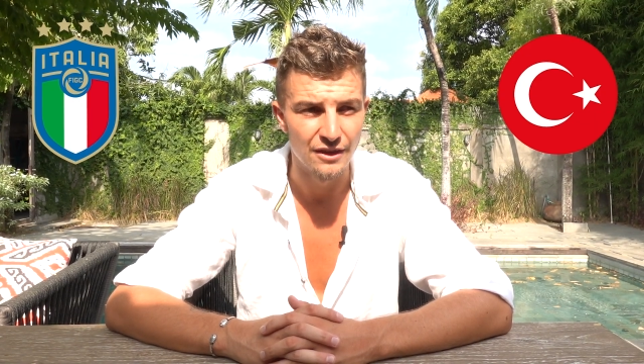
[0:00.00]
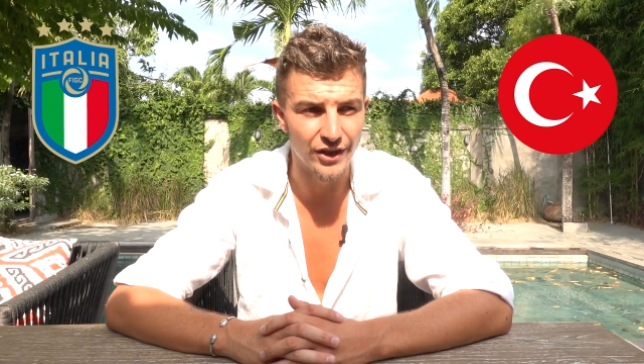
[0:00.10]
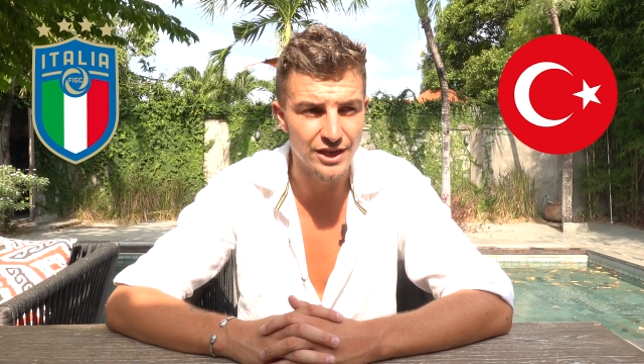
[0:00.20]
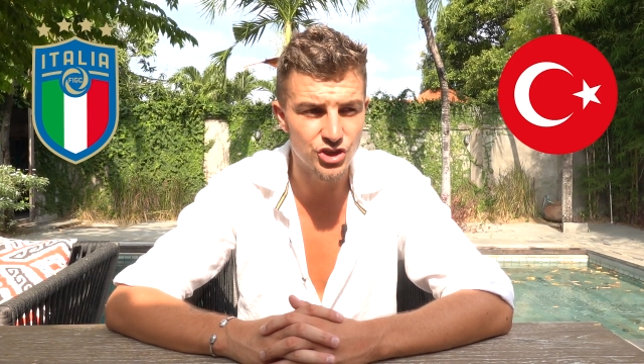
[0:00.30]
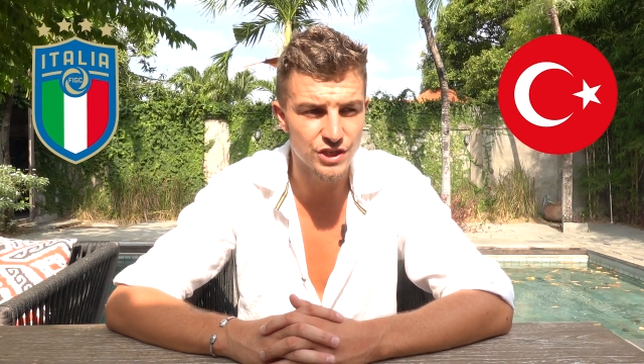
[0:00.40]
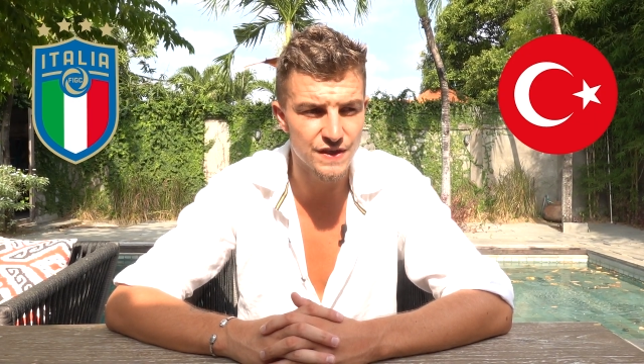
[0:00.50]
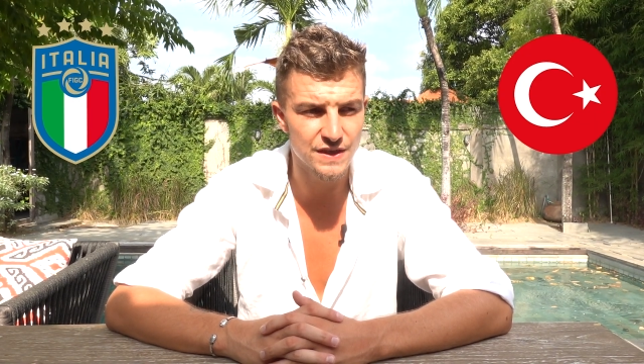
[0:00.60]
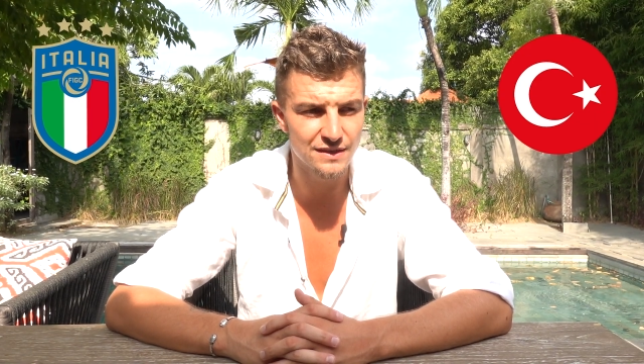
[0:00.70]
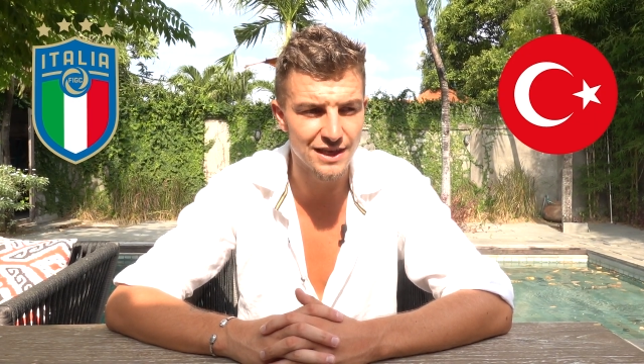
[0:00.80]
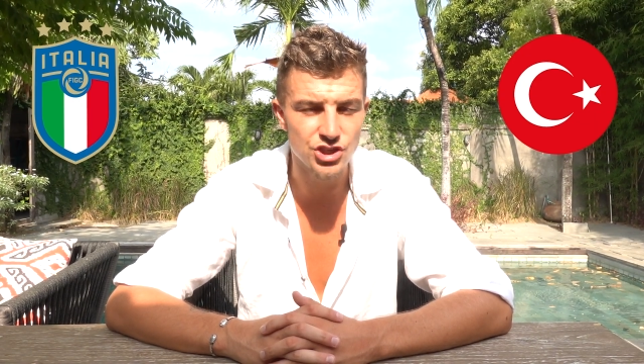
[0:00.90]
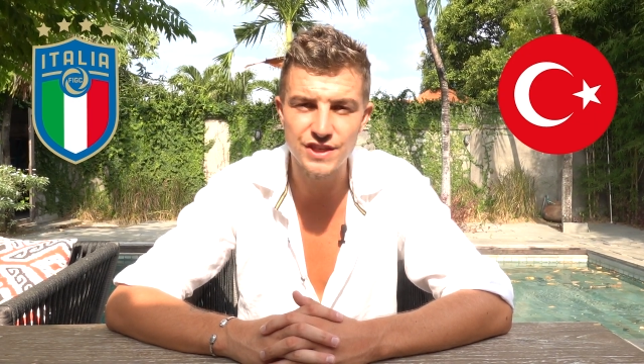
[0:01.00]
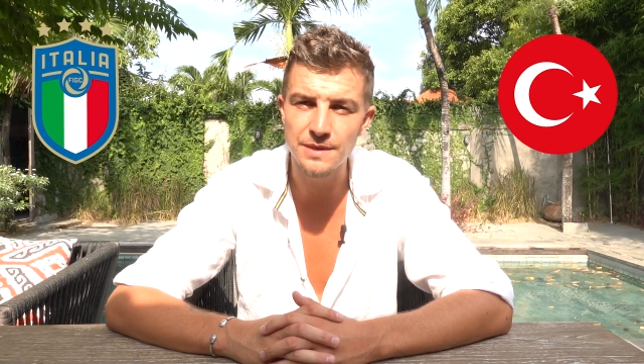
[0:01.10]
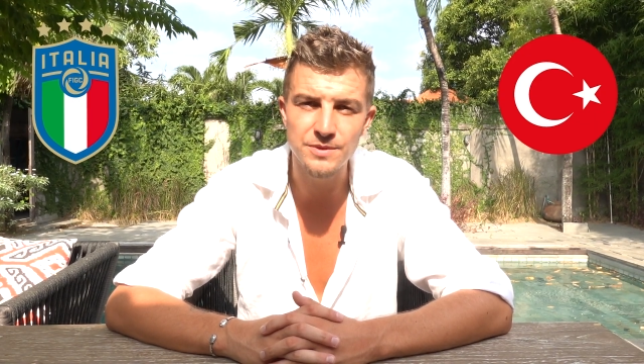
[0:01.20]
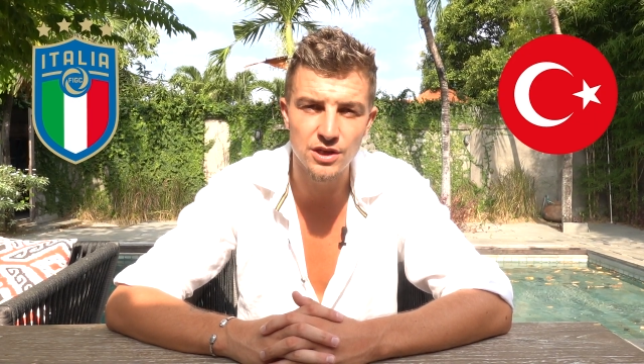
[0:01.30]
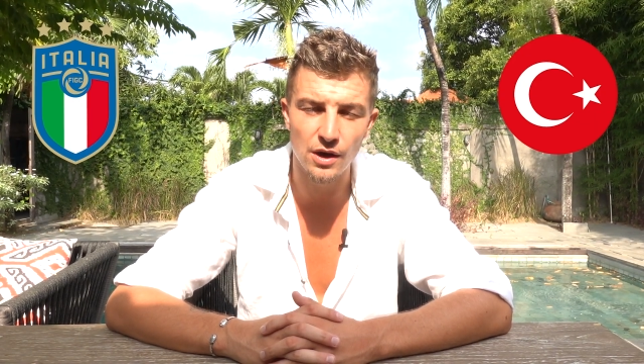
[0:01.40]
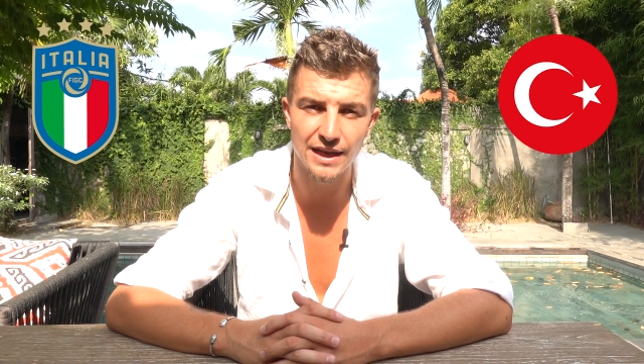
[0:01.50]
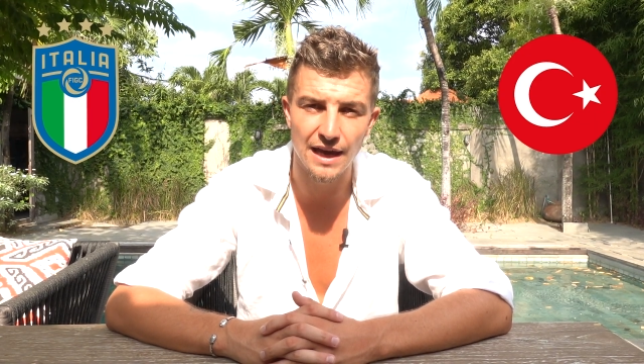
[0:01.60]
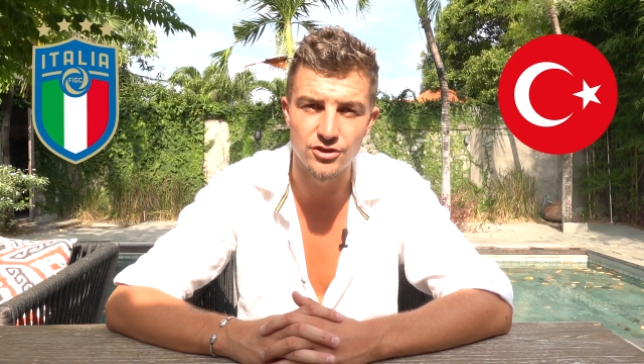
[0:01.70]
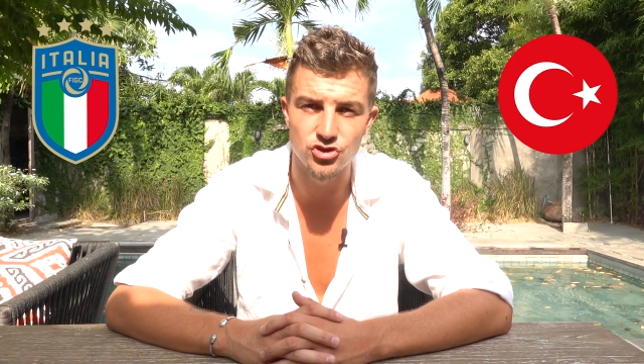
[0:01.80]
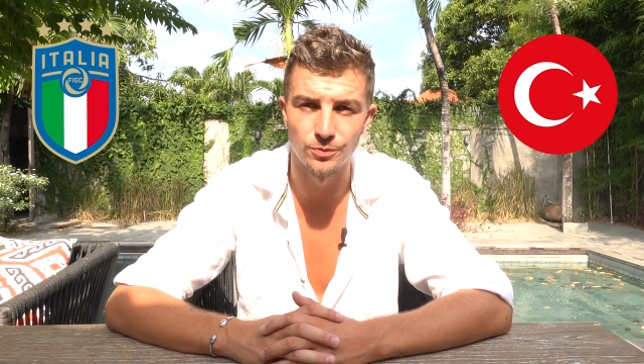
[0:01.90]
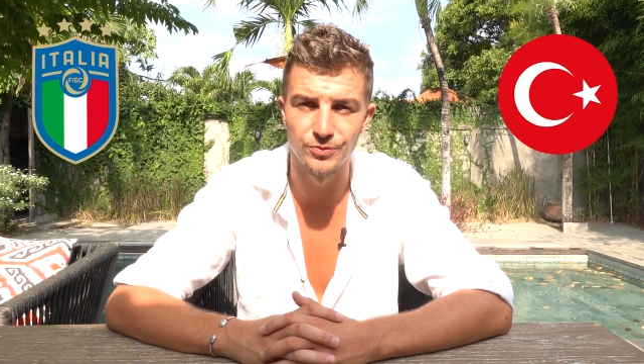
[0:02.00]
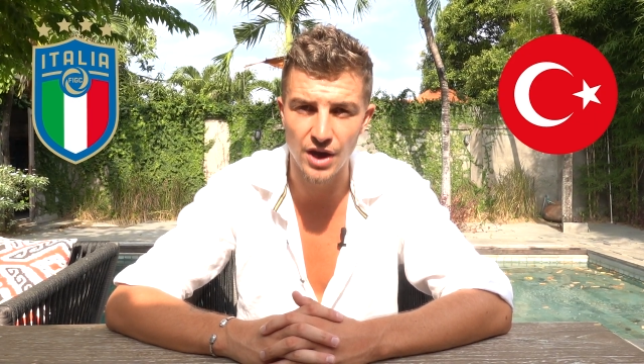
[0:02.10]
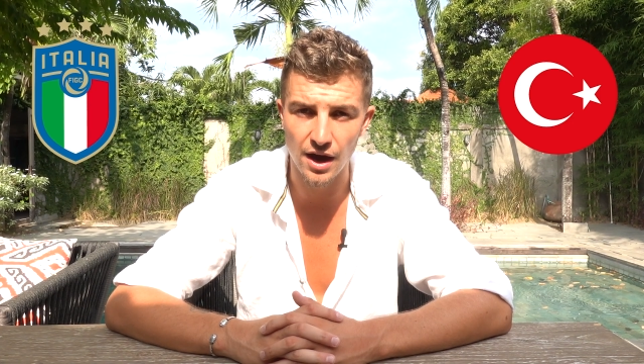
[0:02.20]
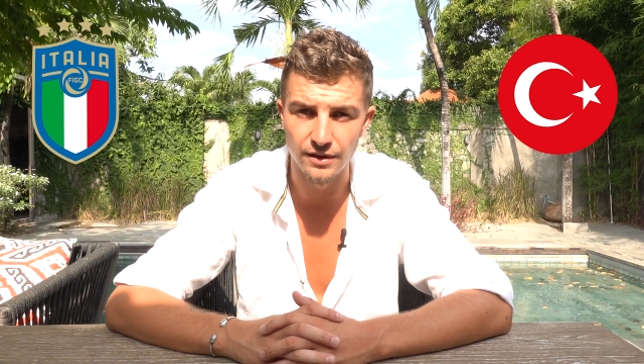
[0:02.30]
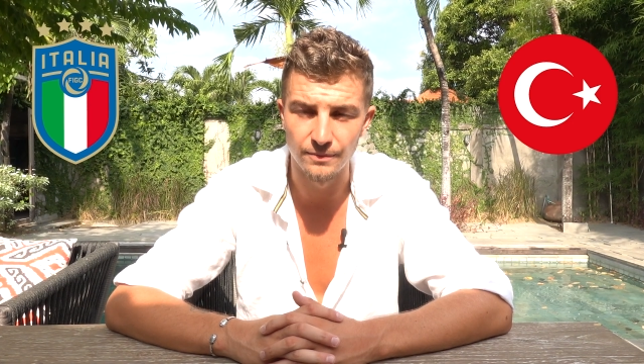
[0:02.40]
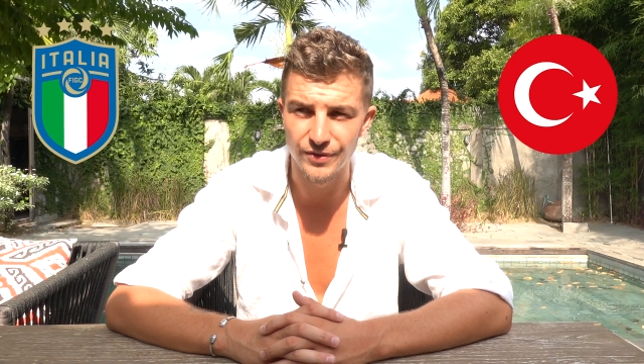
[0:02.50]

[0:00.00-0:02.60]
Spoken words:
They just seem to know how to get the job done.